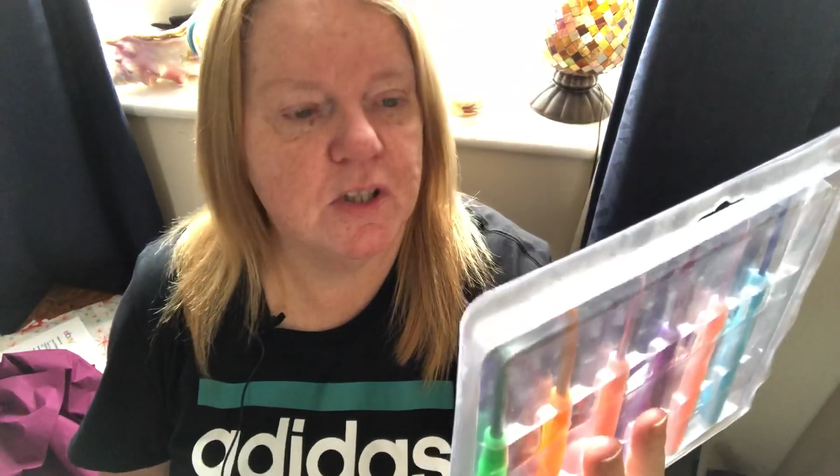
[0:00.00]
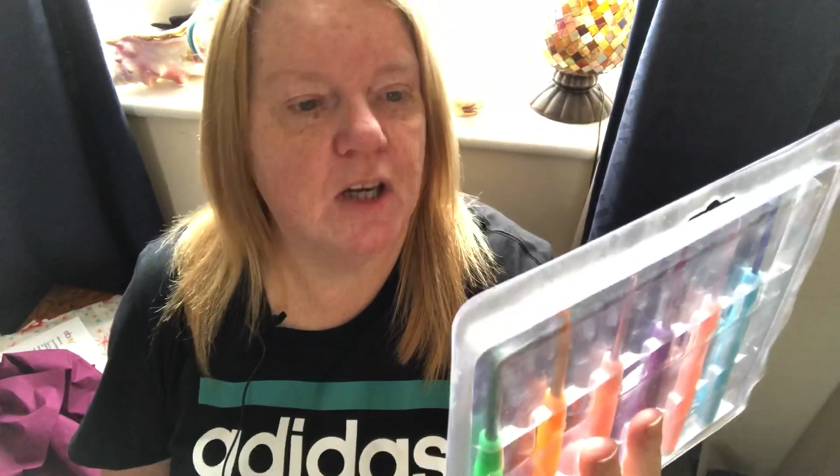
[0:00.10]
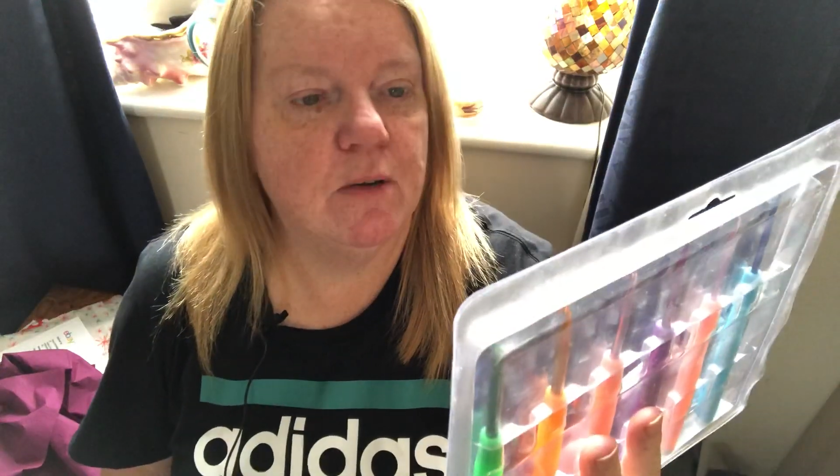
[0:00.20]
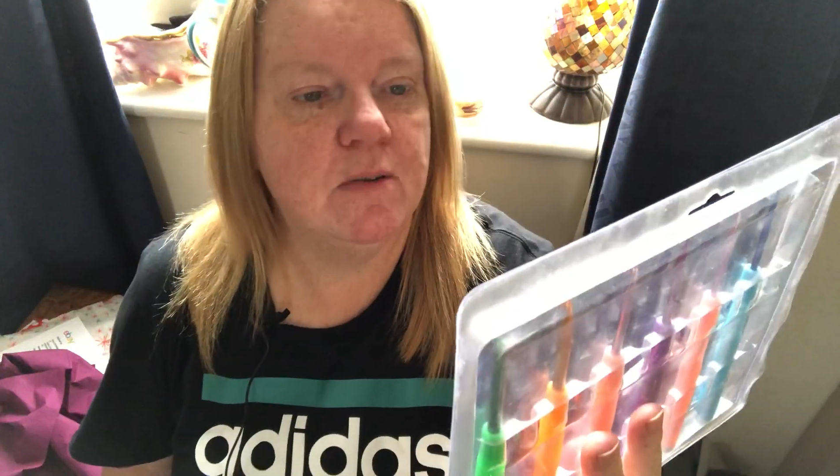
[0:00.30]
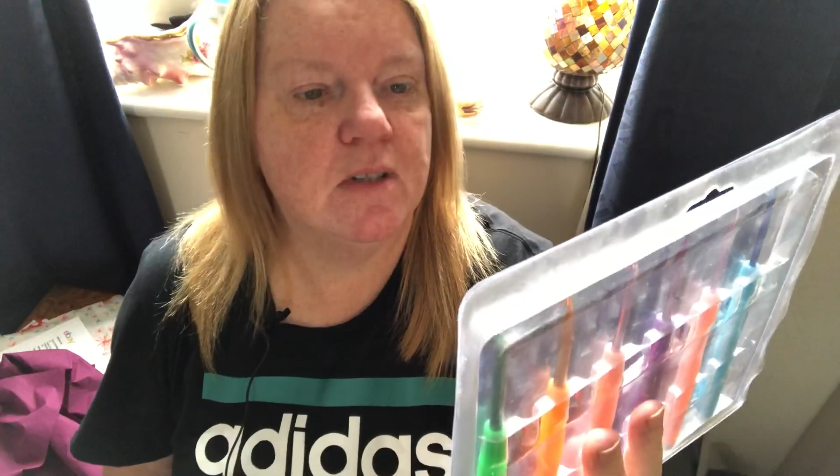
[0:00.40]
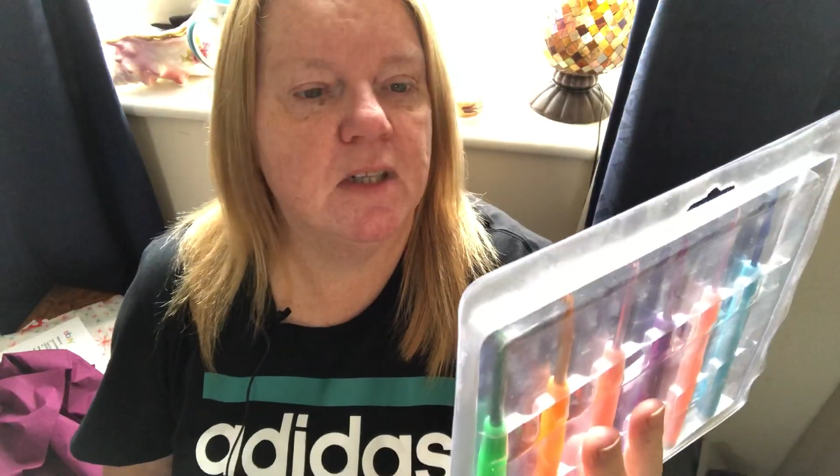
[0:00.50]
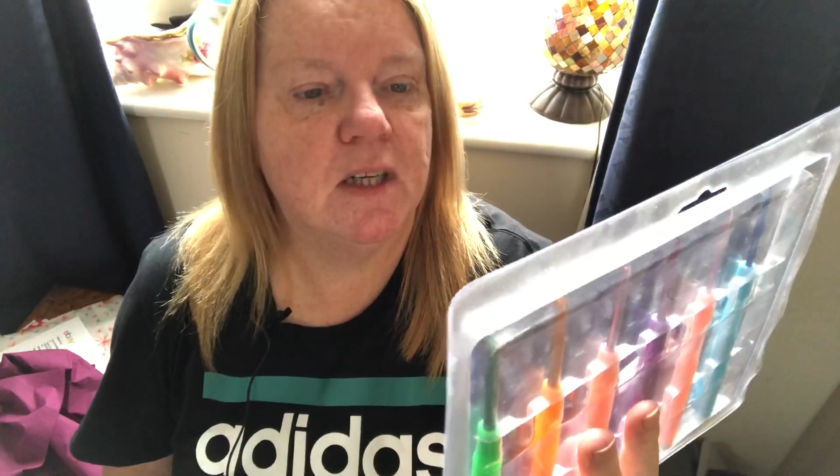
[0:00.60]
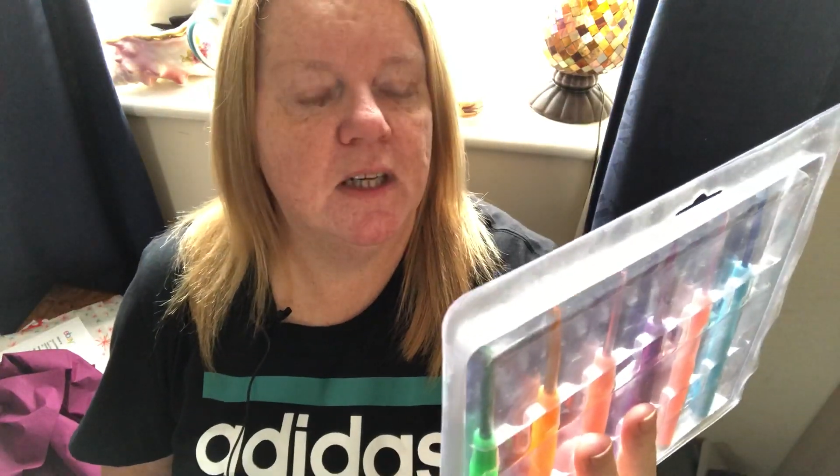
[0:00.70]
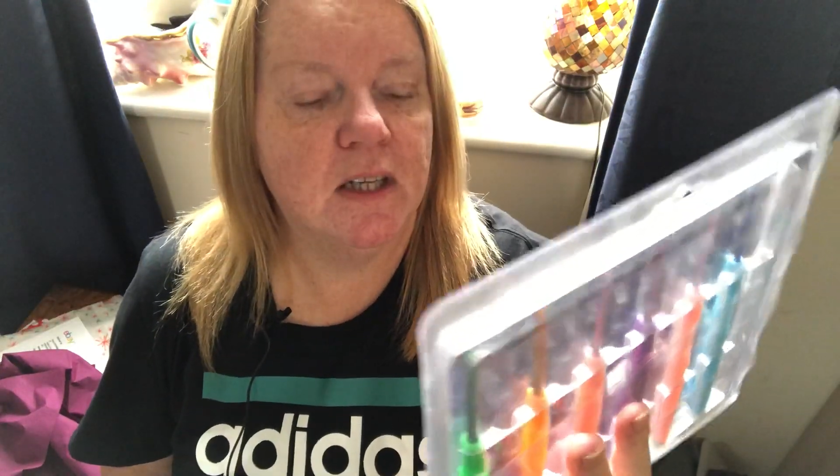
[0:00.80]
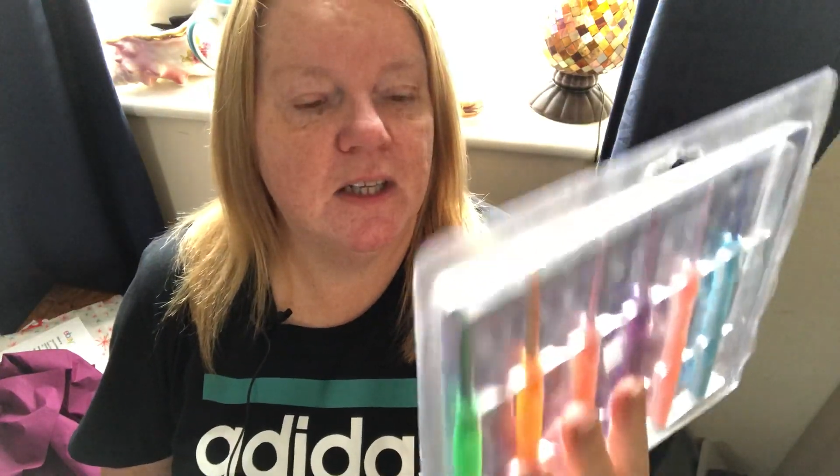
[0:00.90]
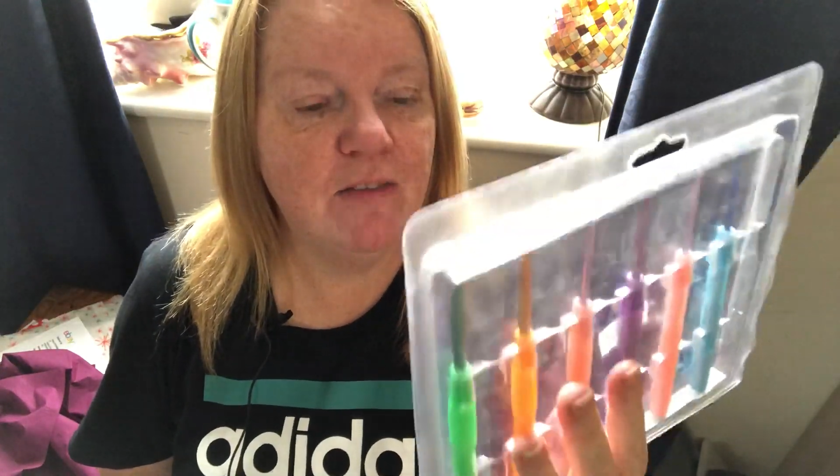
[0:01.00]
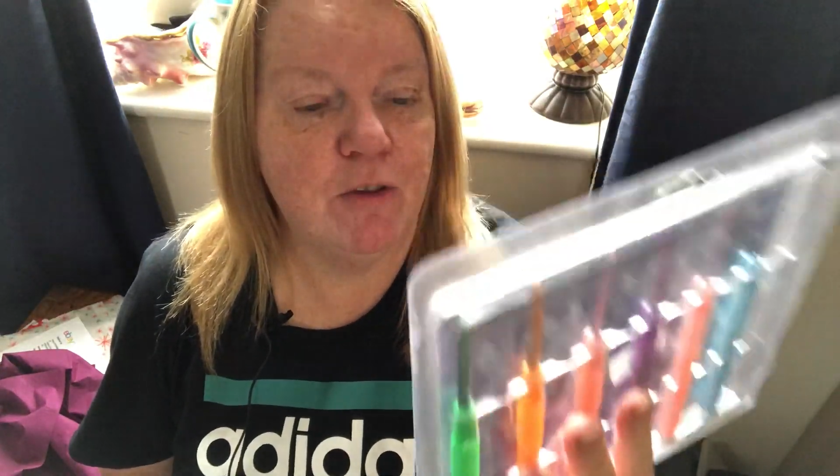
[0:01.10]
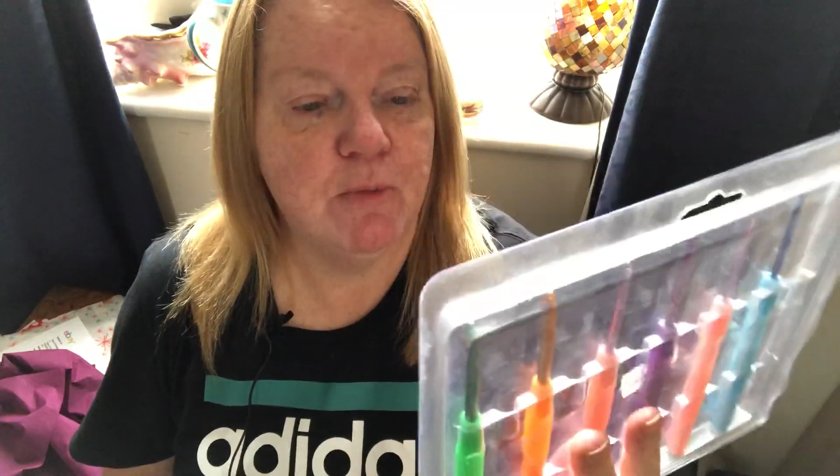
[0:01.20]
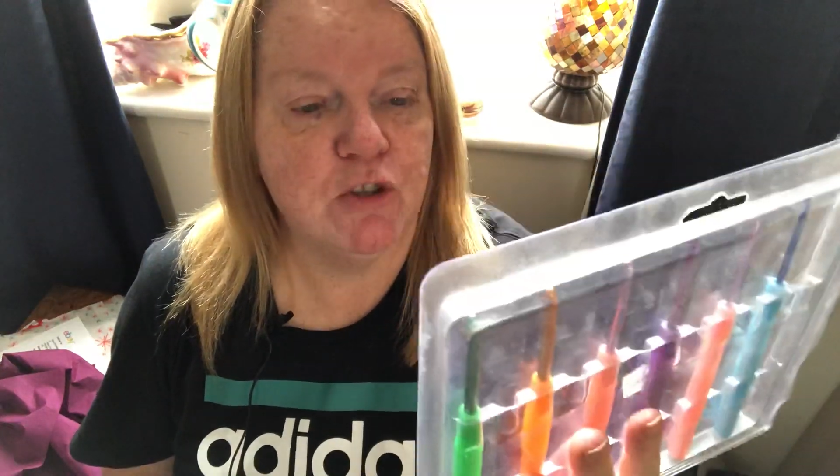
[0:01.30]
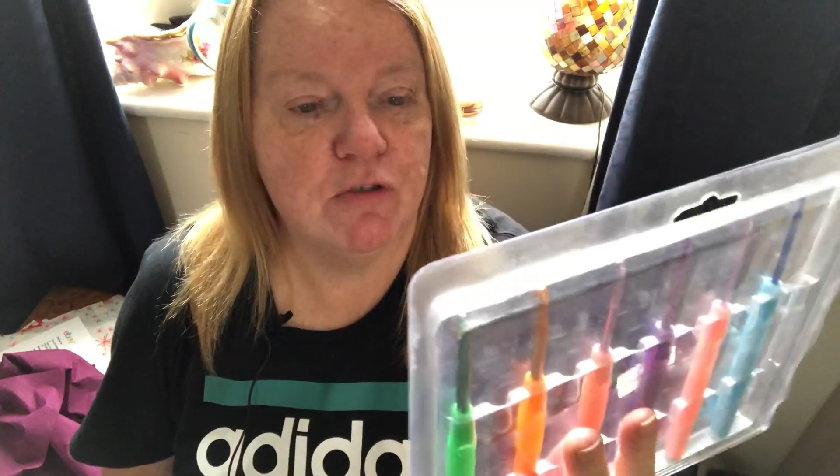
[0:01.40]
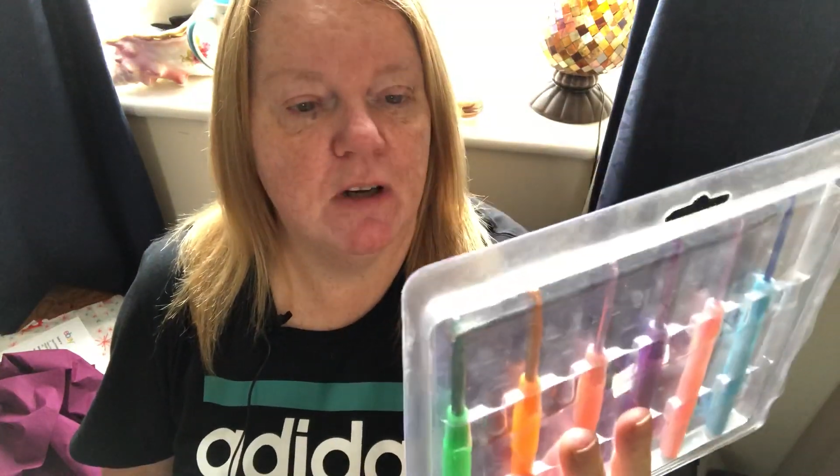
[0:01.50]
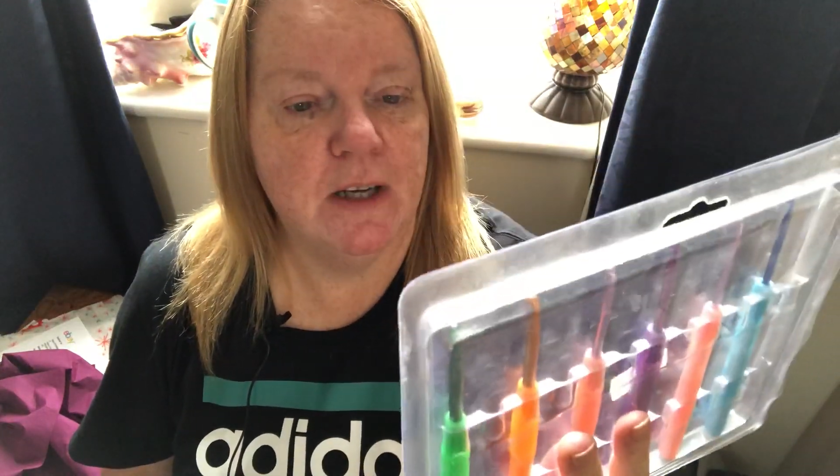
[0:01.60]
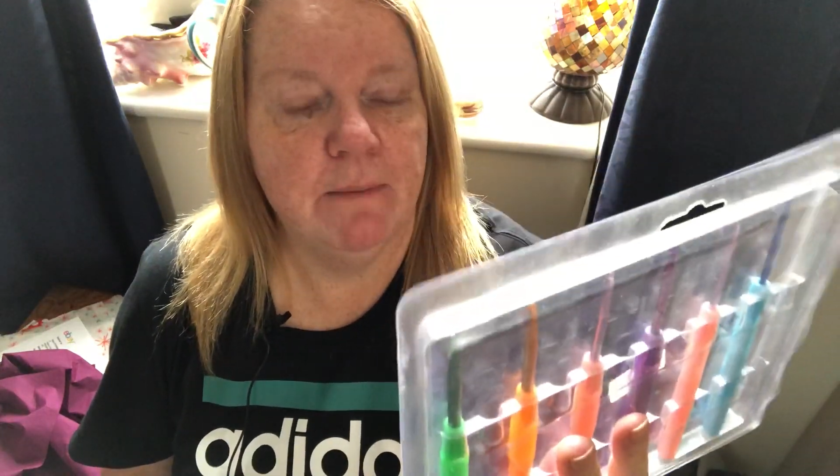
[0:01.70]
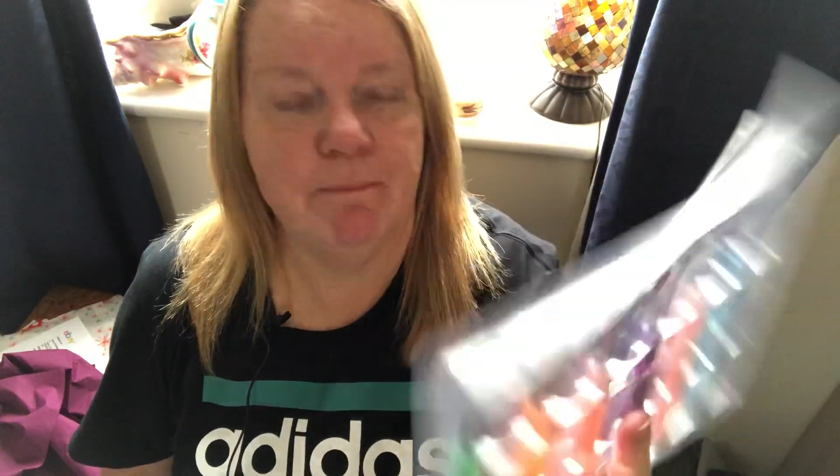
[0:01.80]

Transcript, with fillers: those, give them a try